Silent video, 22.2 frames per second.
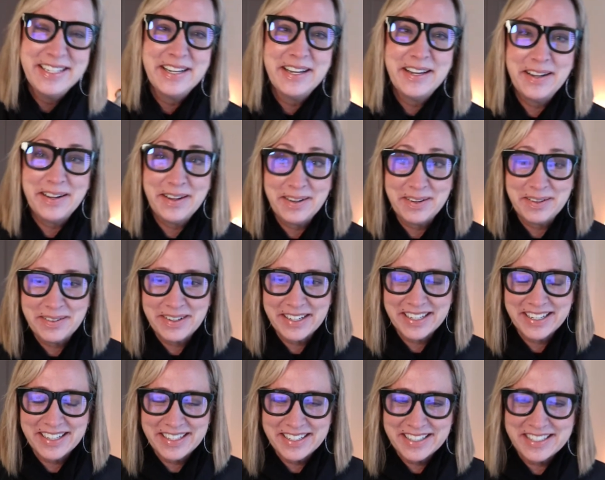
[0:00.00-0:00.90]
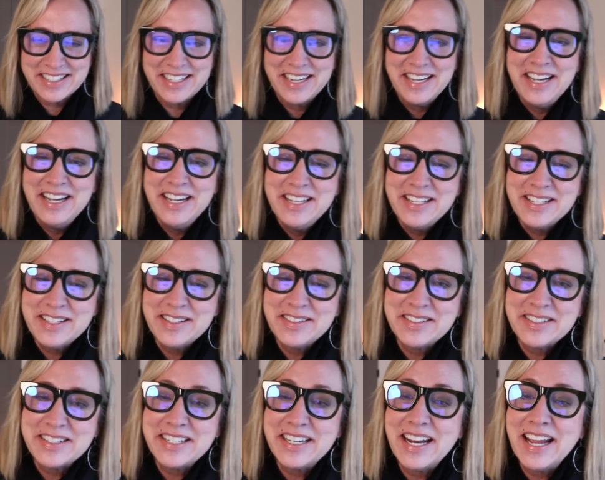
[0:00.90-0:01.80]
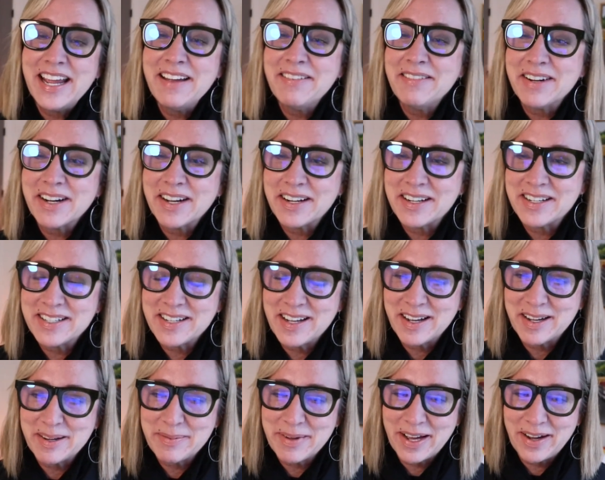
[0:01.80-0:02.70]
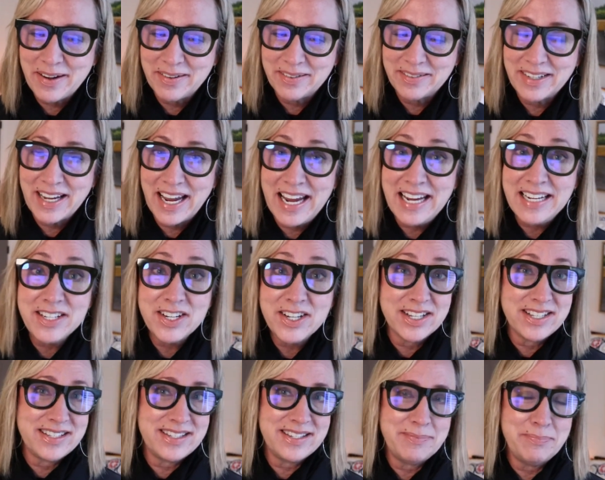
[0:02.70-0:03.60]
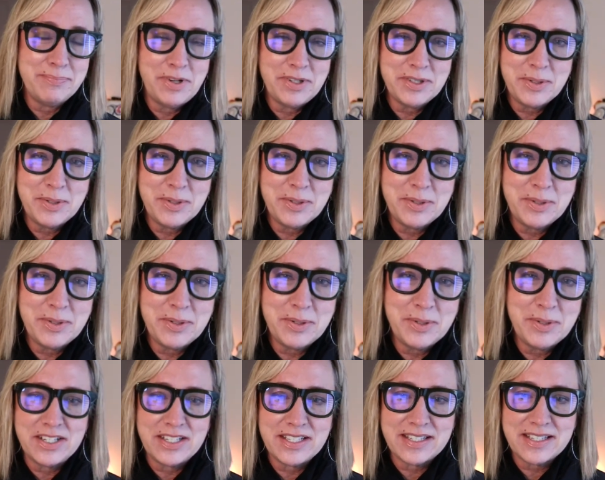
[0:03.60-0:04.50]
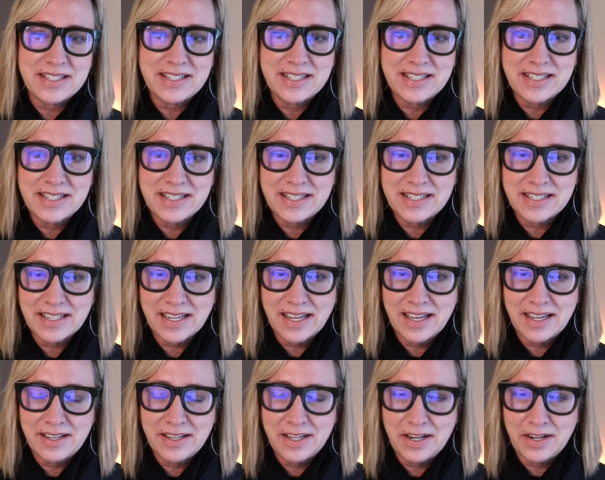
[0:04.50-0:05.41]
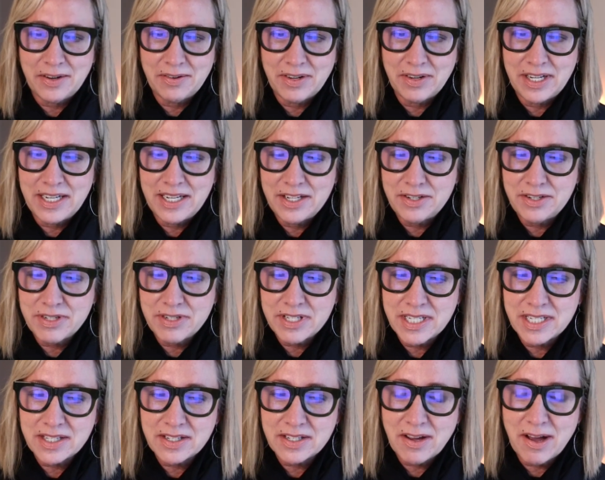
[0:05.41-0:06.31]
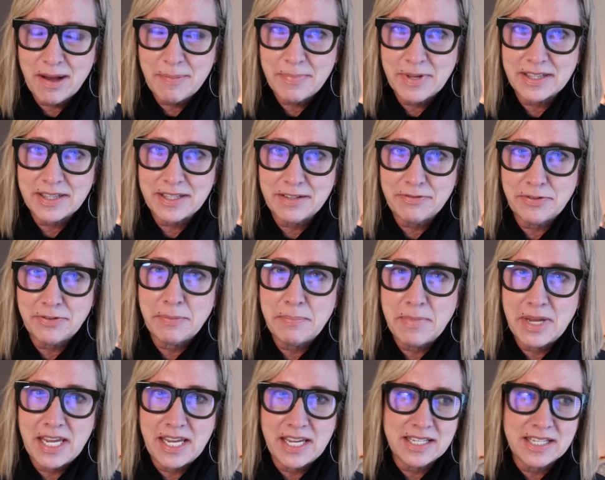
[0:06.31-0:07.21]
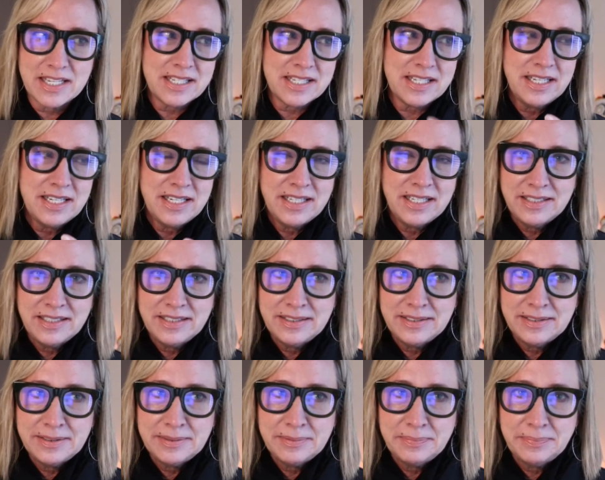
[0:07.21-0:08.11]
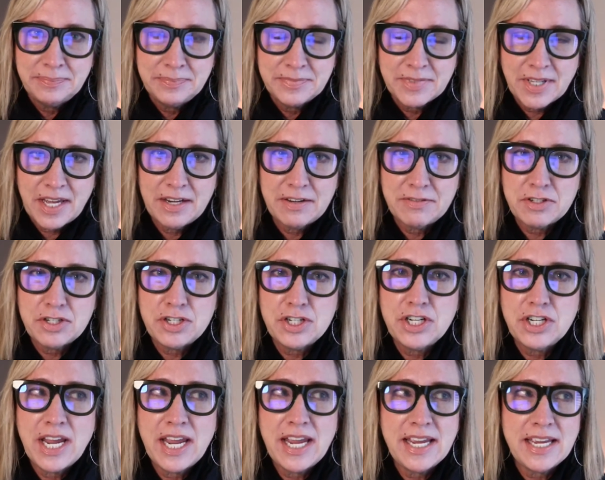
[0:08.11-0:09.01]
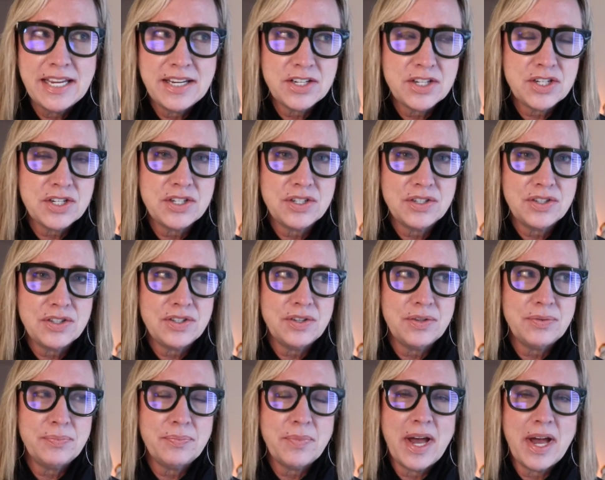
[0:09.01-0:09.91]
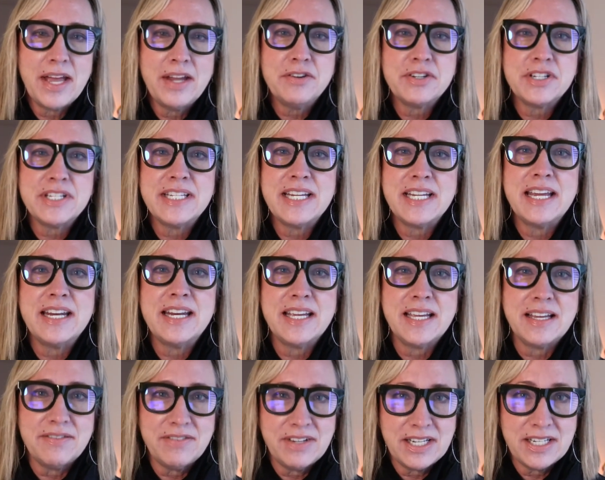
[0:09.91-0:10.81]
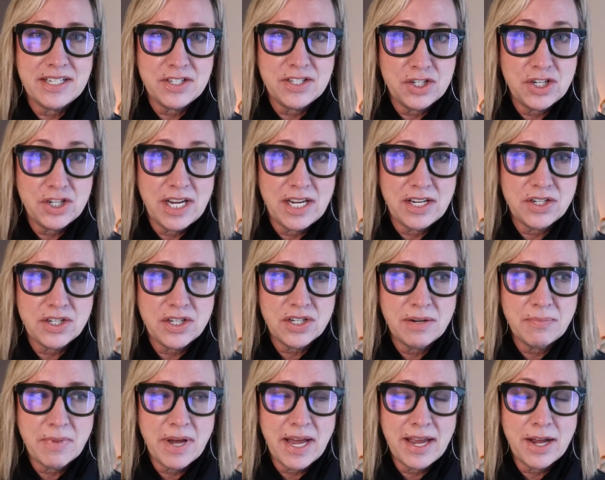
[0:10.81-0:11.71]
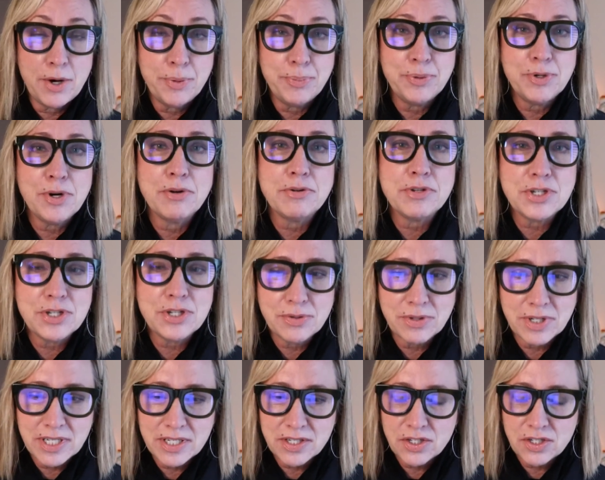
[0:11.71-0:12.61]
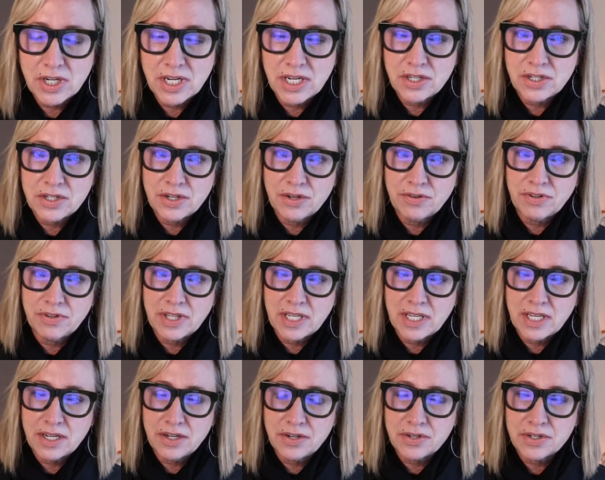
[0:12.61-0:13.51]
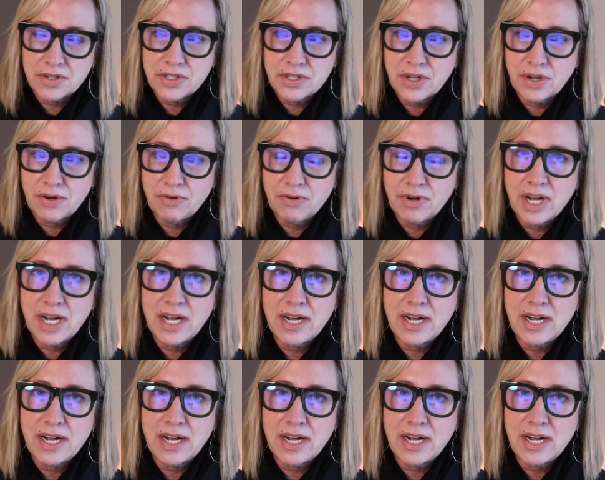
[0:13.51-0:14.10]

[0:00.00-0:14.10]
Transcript: Oh my gosh. So today we're going to talk about agents, multiple agents. This is, an interesting topic that for me has kind of changed. My understanding of it has changed and my approach to it has changed over the years. So